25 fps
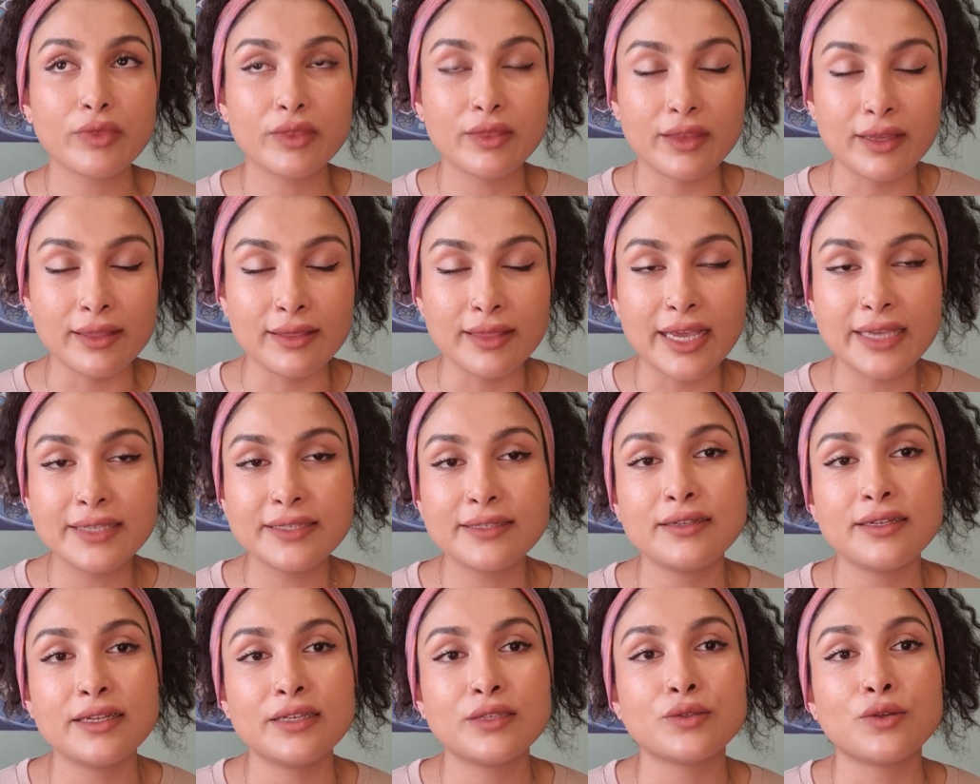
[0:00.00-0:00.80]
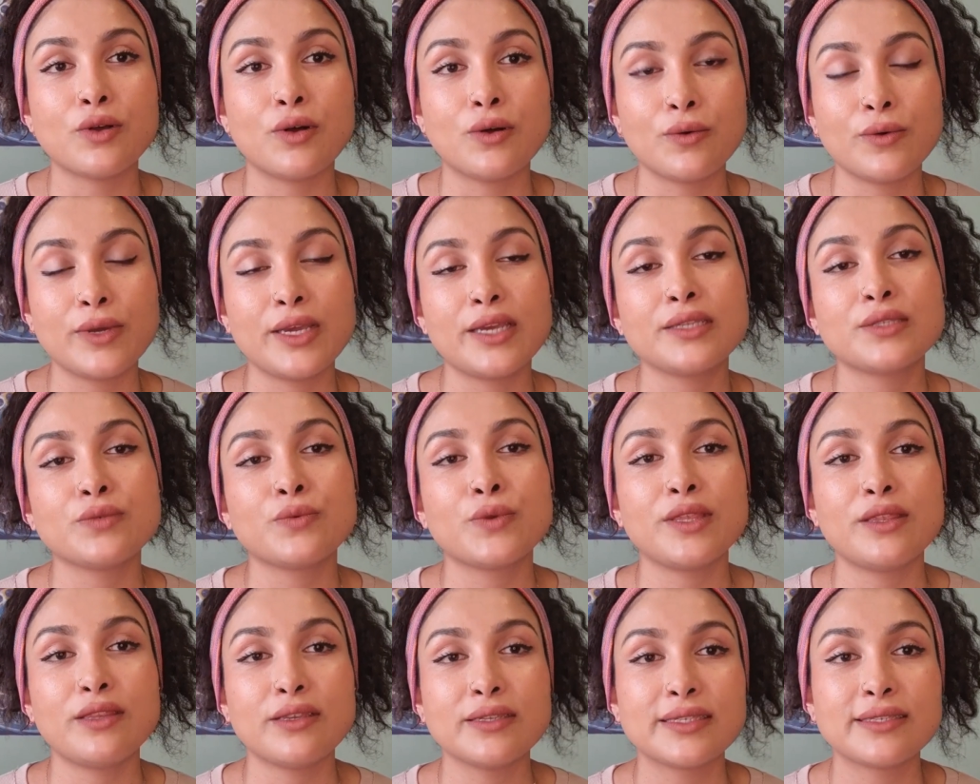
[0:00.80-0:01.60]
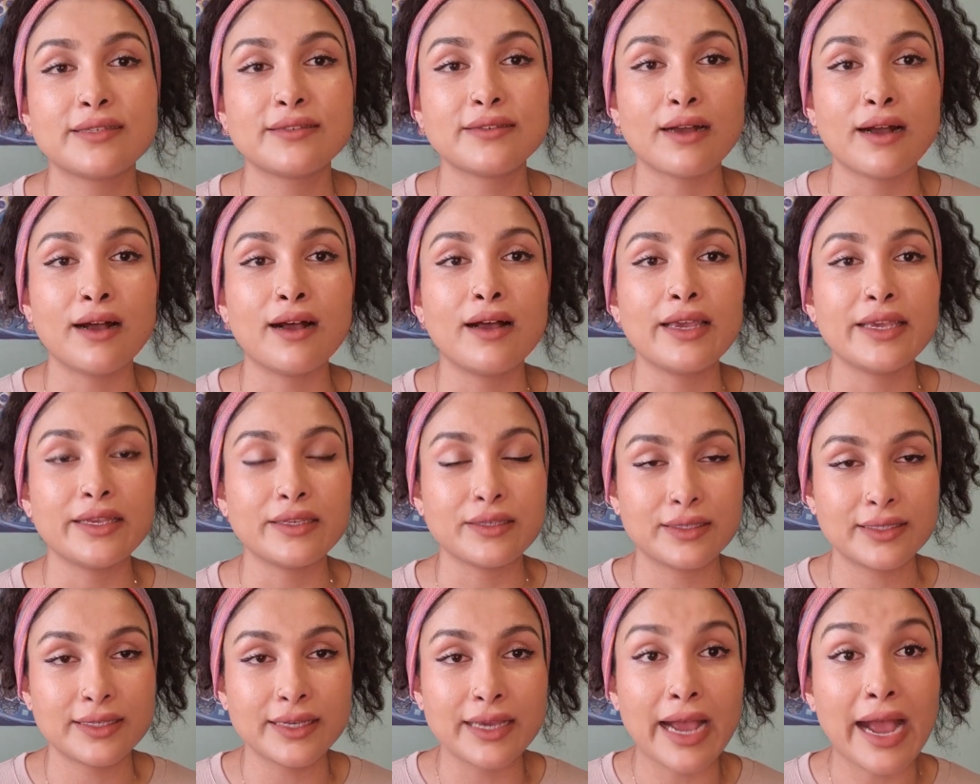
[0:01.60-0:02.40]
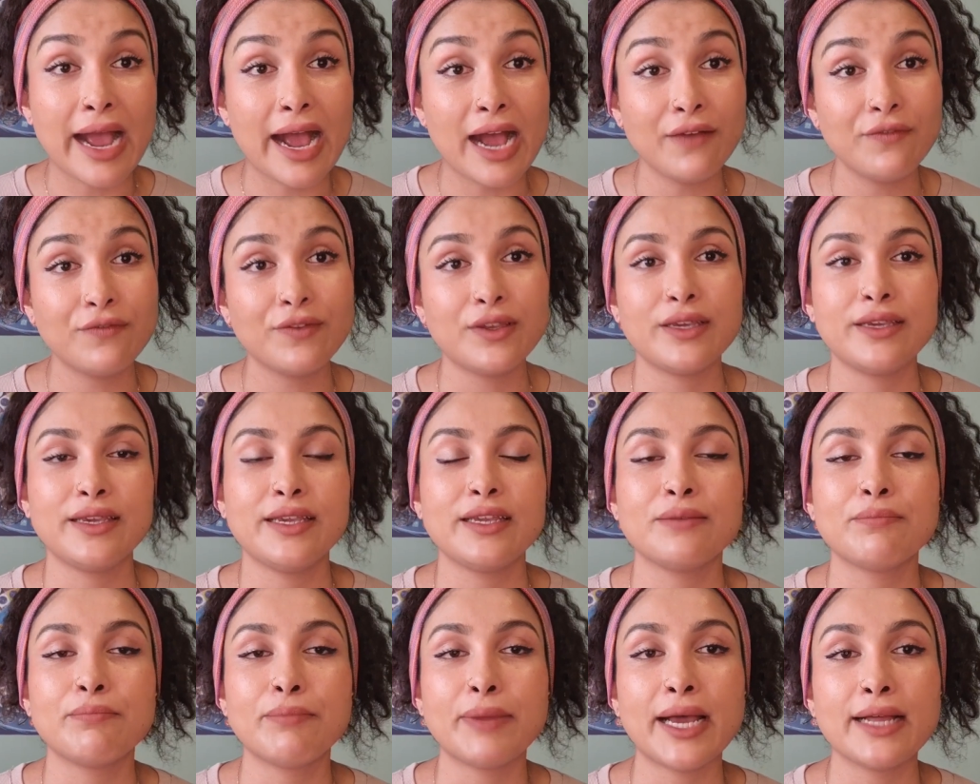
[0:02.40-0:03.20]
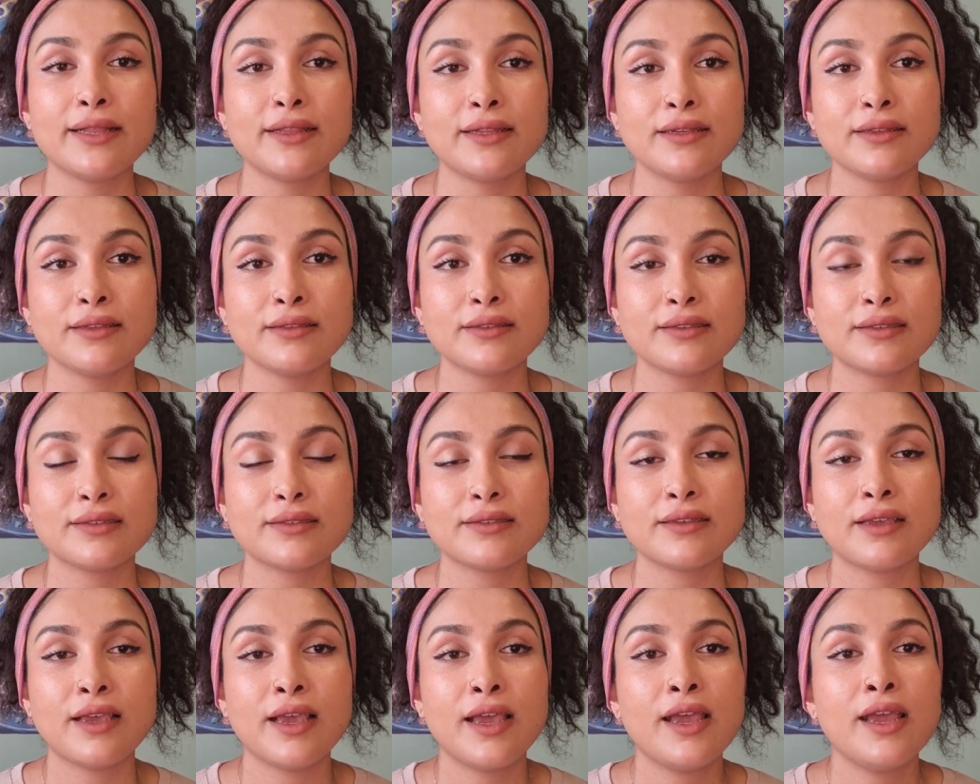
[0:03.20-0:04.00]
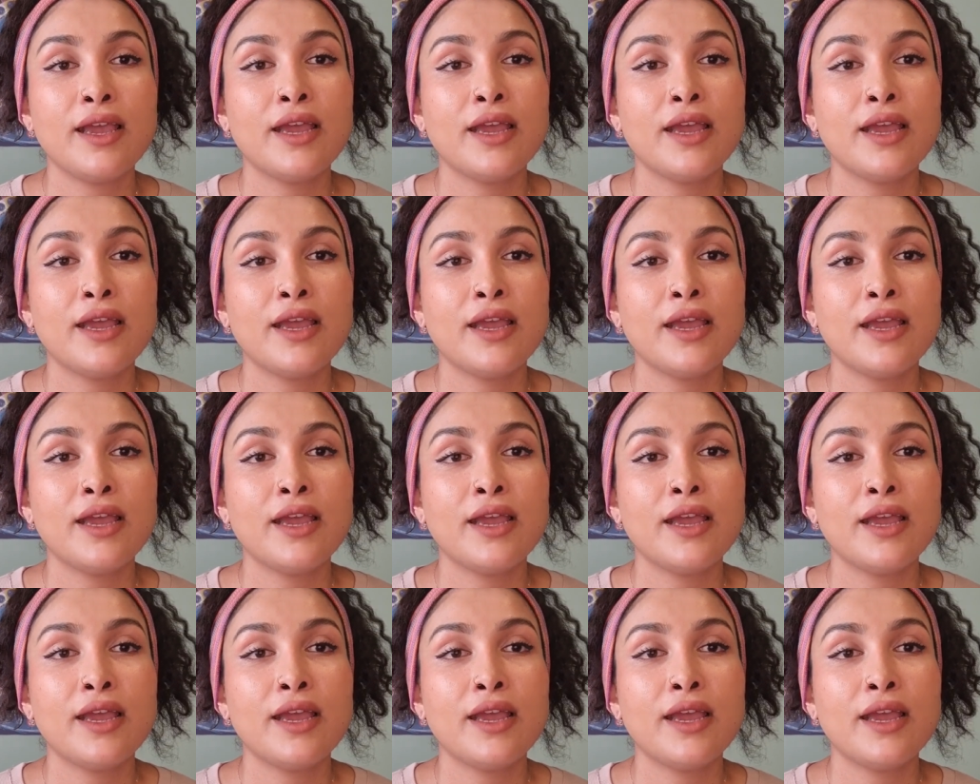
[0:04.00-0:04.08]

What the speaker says: the lesson is always with this star is to have it in balance,